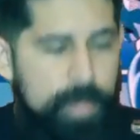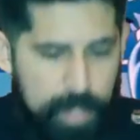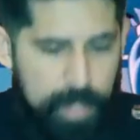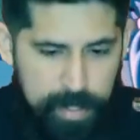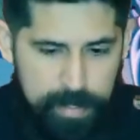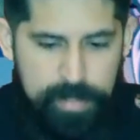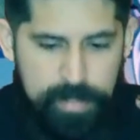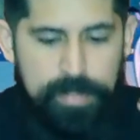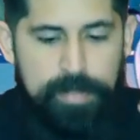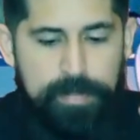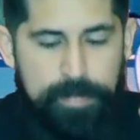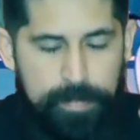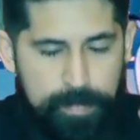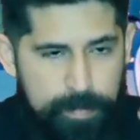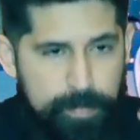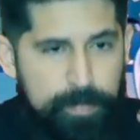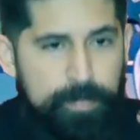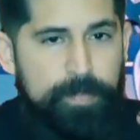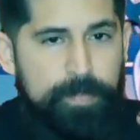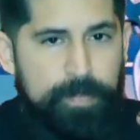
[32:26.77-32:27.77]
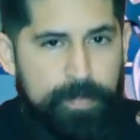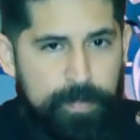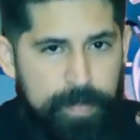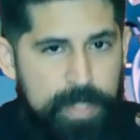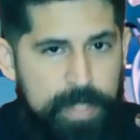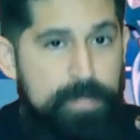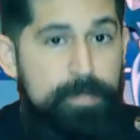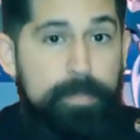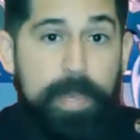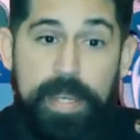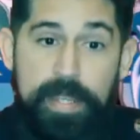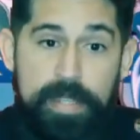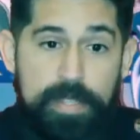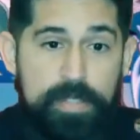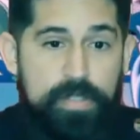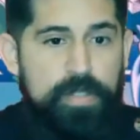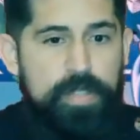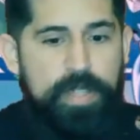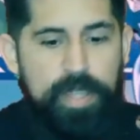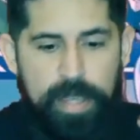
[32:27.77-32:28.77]
Yes. As many
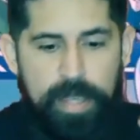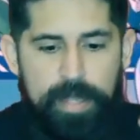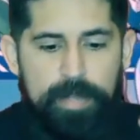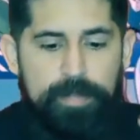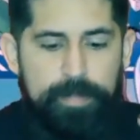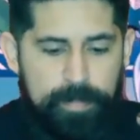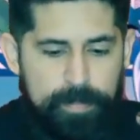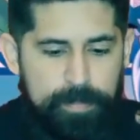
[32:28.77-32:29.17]
as you can.